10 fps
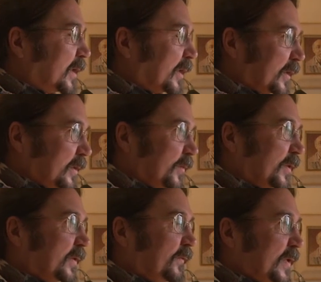And I think
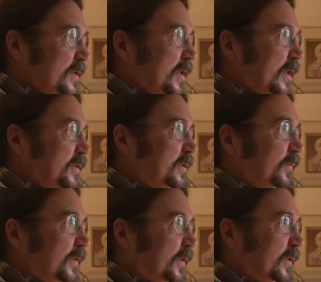my fascination
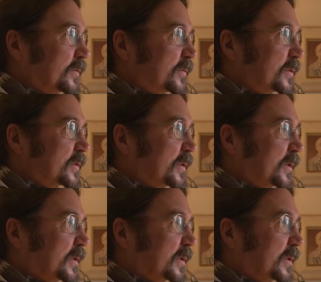with those